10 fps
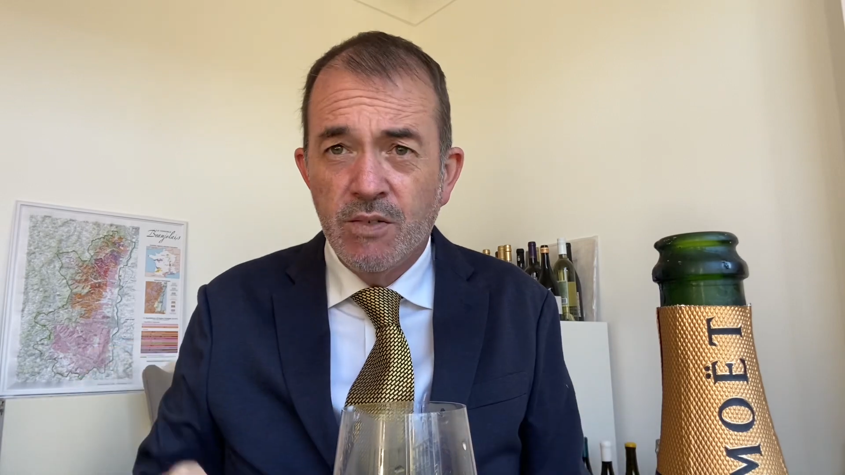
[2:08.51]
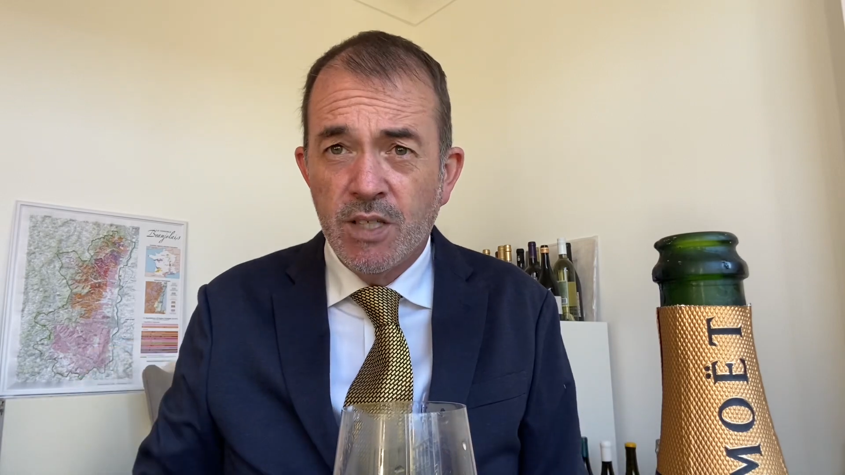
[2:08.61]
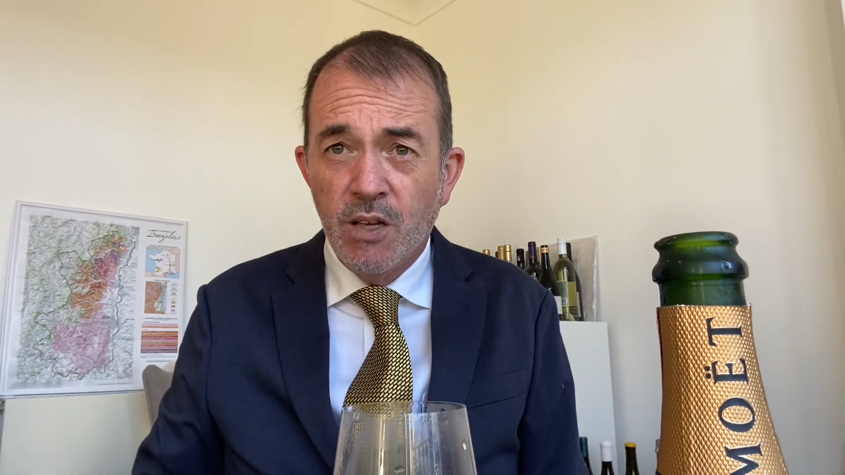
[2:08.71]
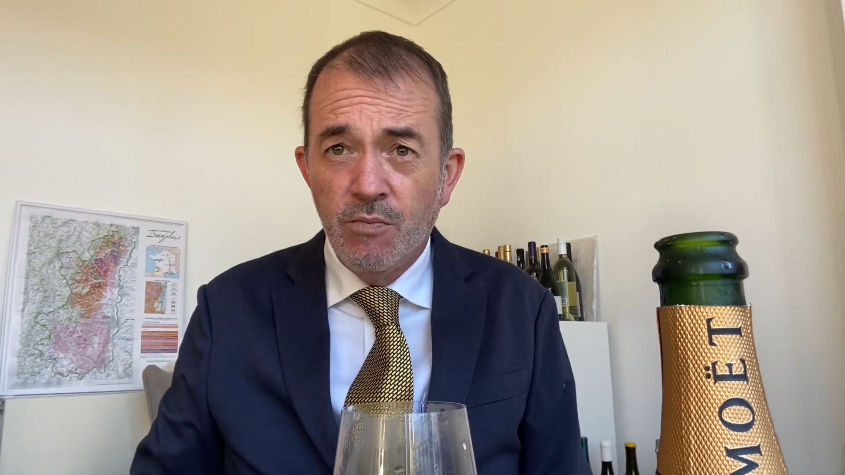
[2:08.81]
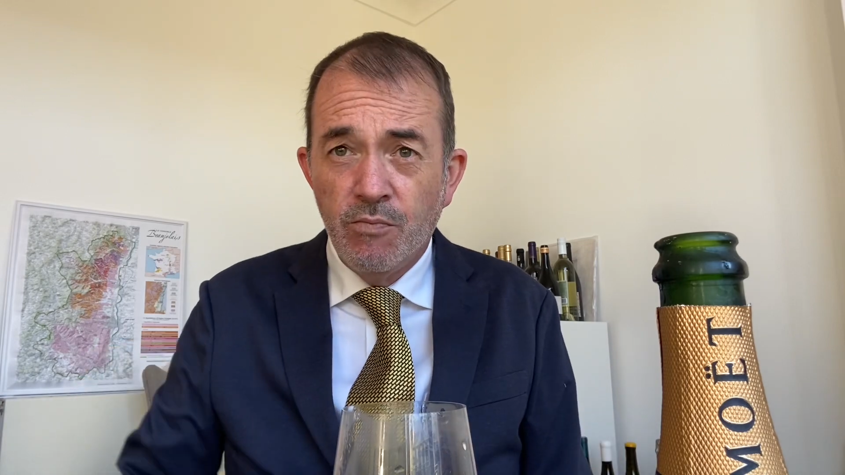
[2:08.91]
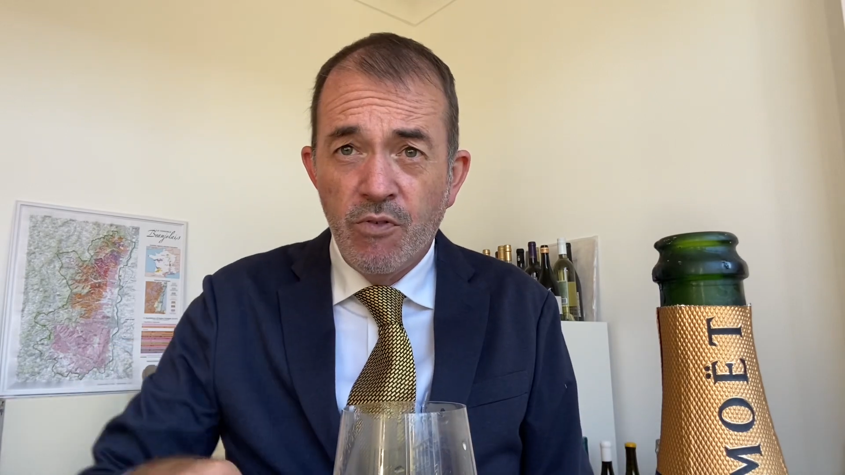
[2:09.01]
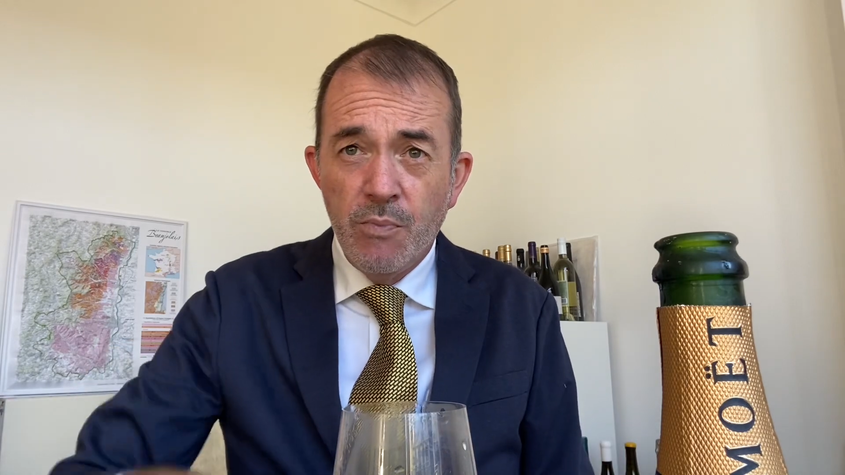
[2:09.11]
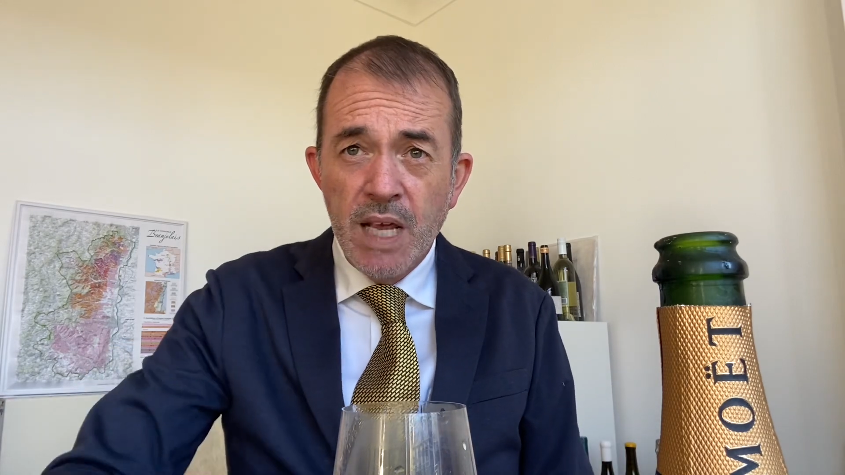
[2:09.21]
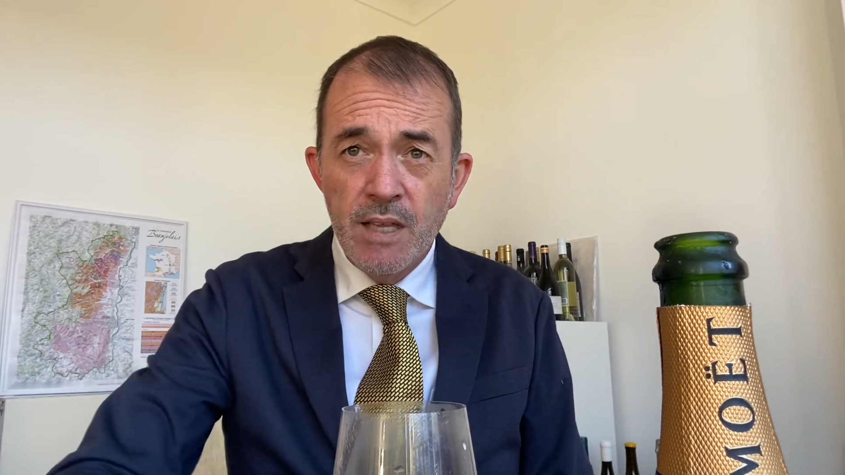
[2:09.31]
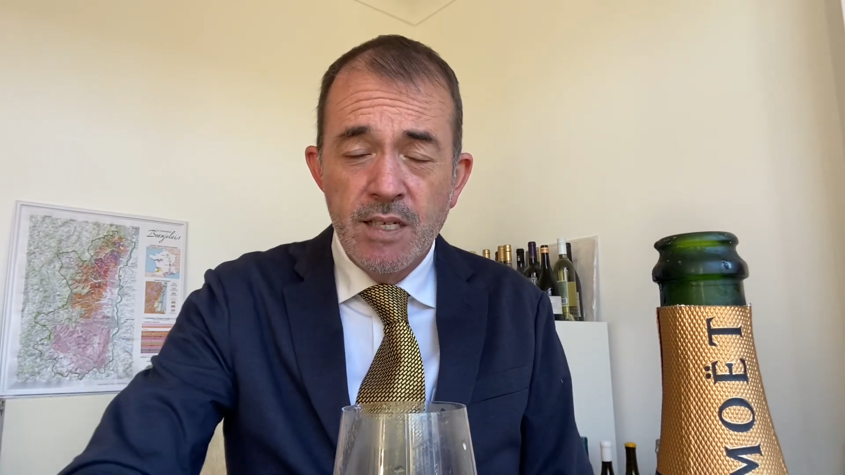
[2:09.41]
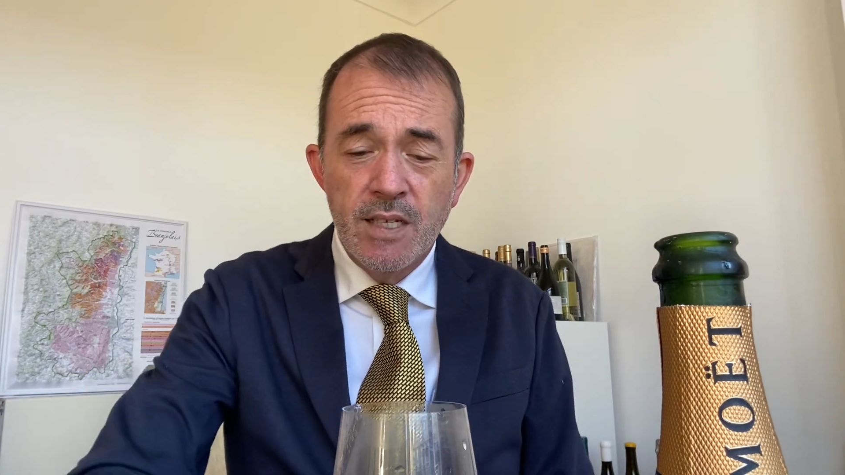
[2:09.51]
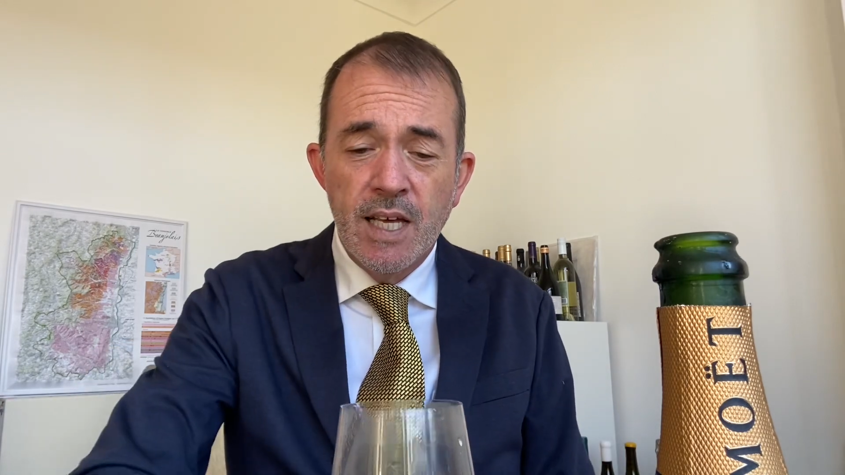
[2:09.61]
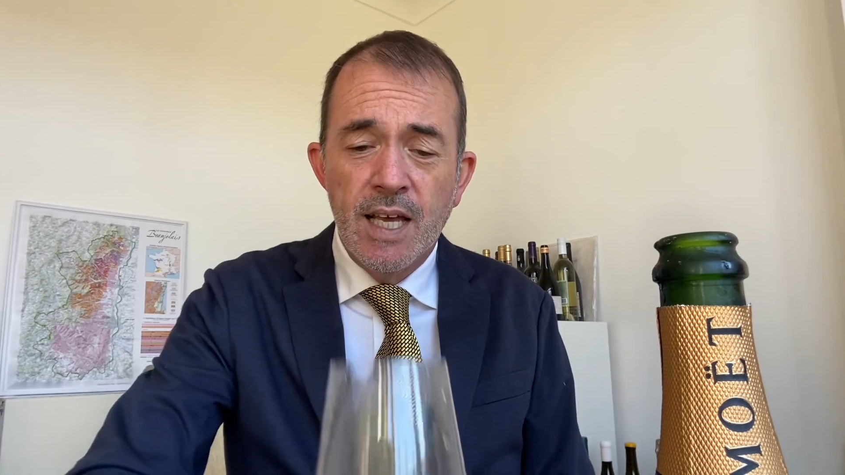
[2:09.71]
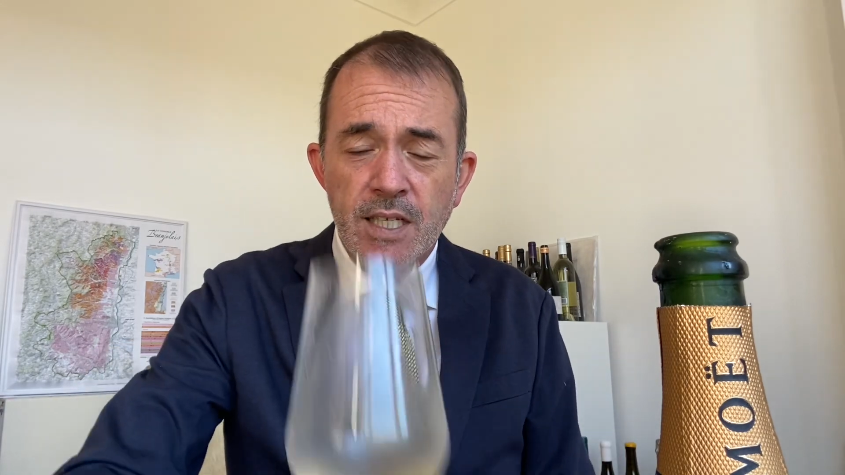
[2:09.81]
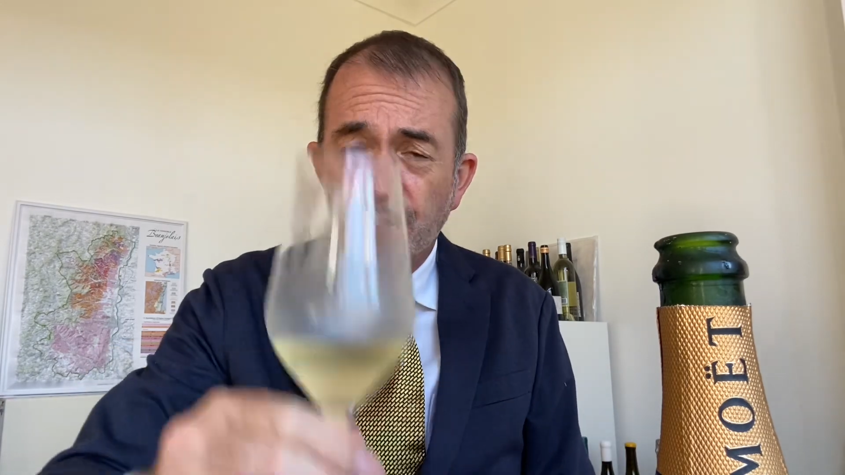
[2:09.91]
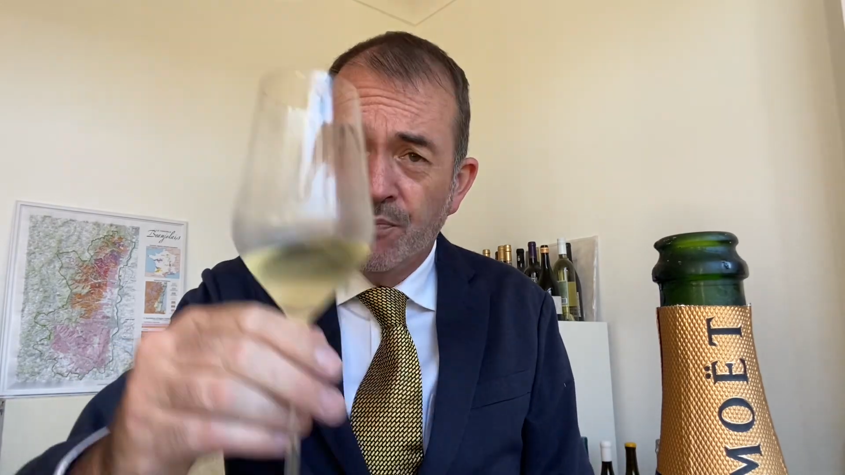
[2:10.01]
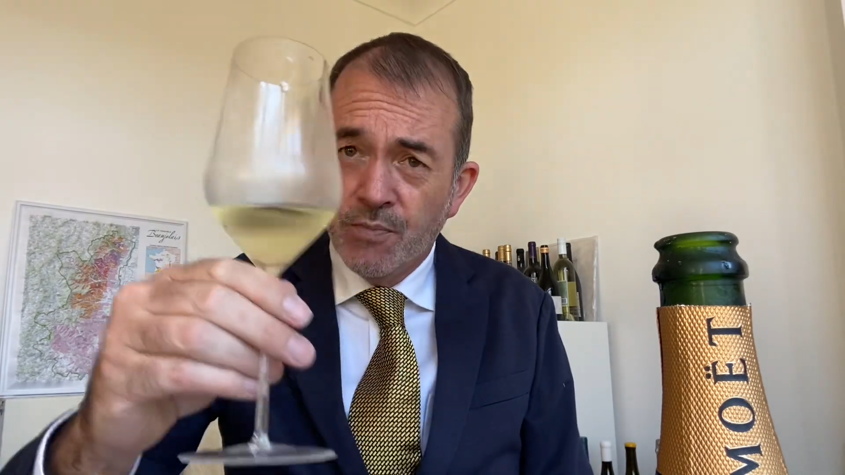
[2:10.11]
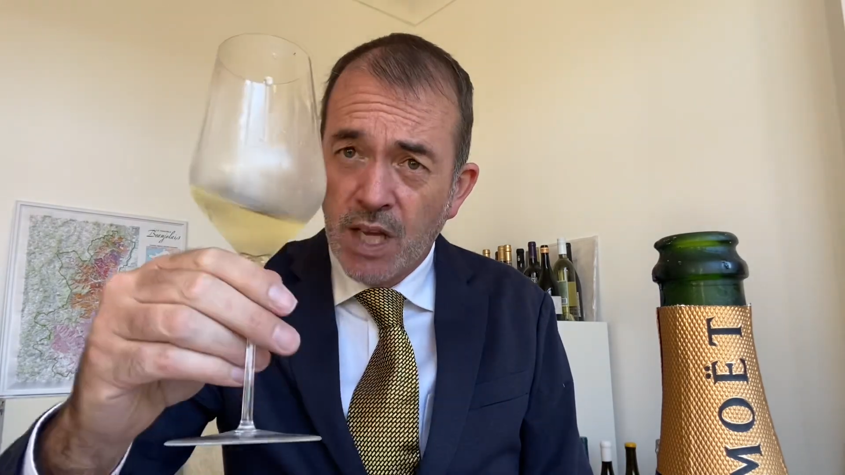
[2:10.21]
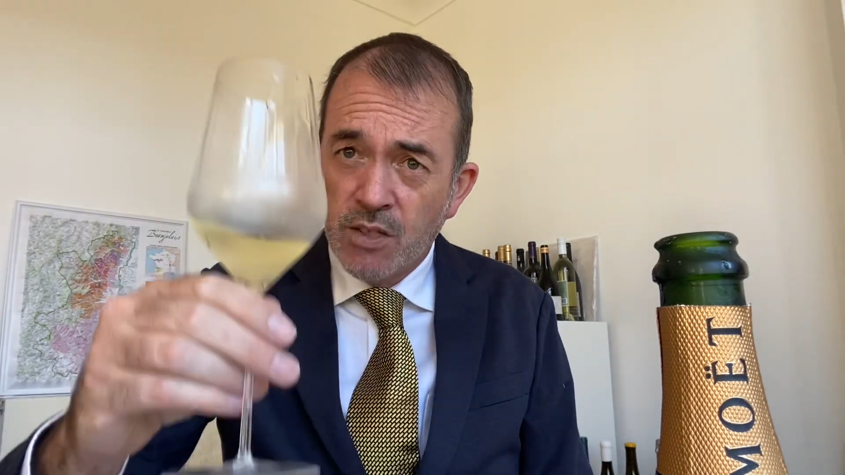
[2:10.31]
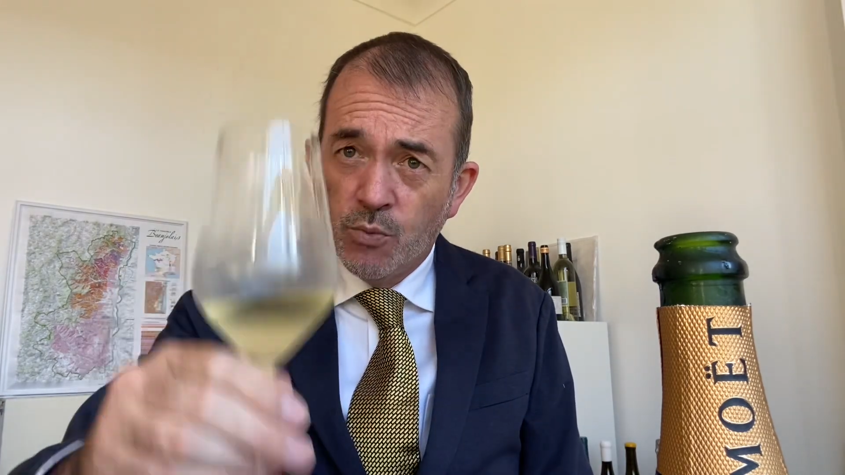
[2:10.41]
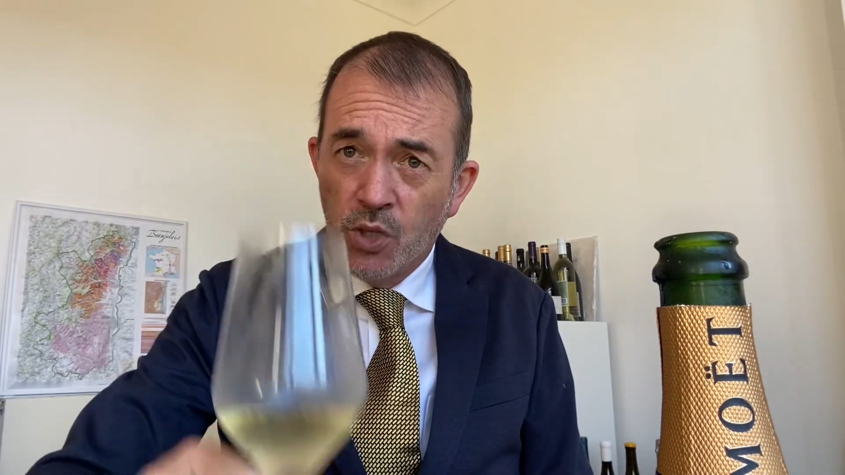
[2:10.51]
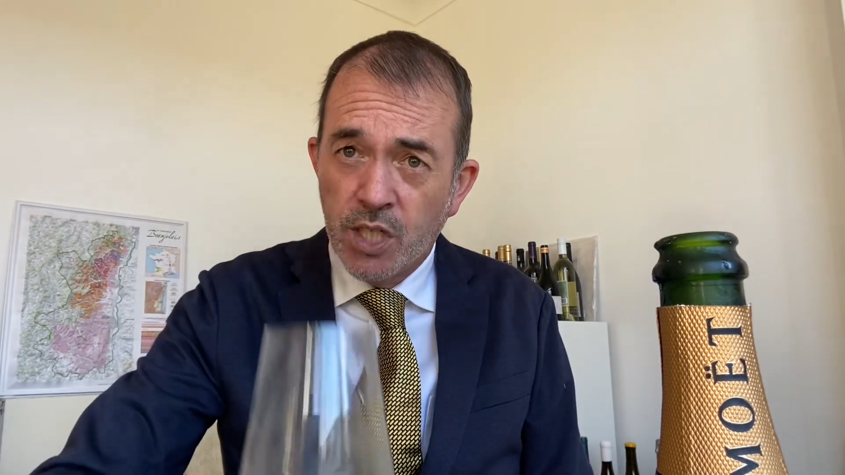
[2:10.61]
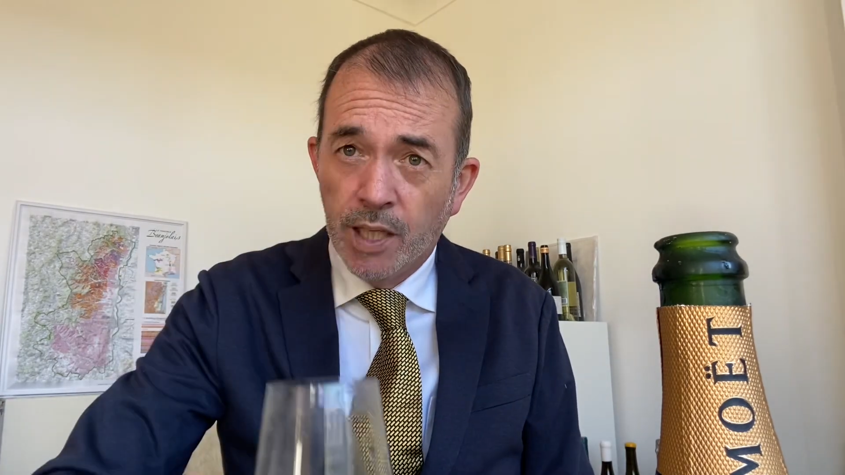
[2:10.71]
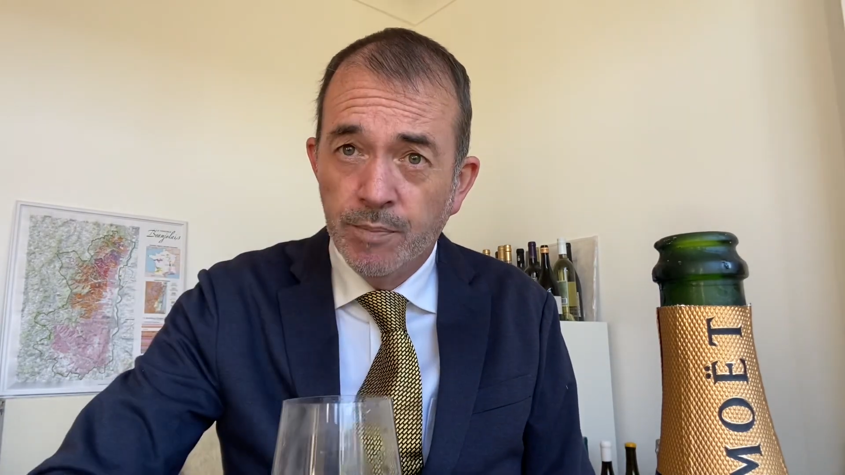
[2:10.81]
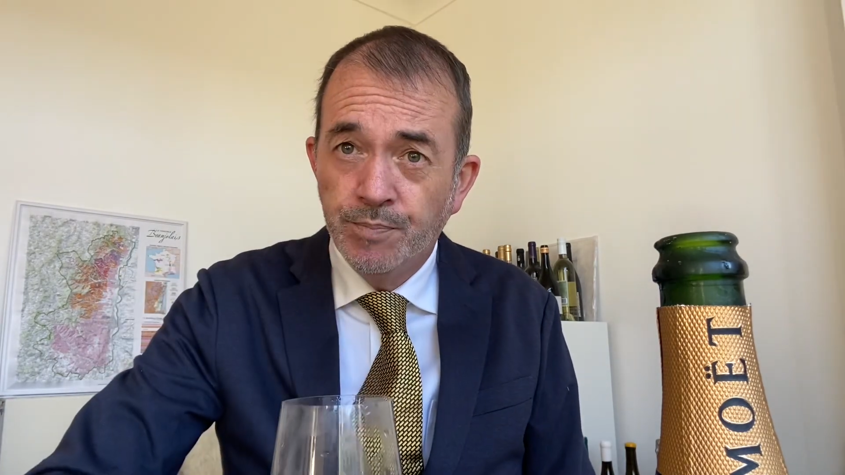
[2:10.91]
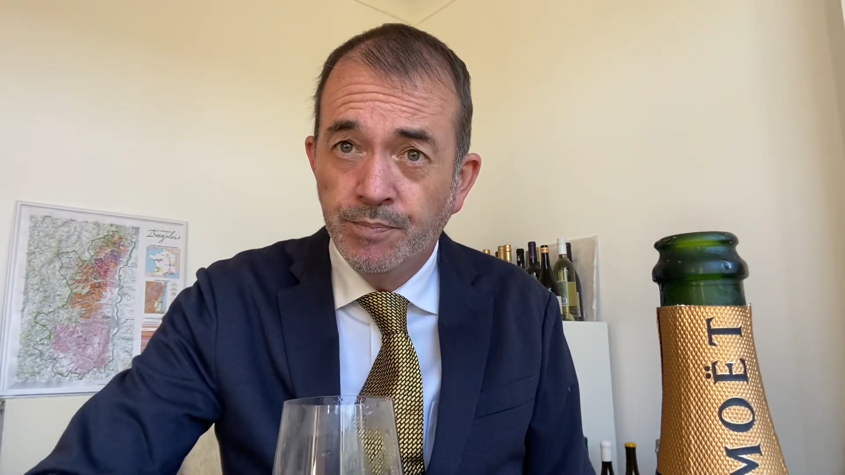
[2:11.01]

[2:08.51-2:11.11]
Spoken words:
So for me, this is a hit. Thanks for watching.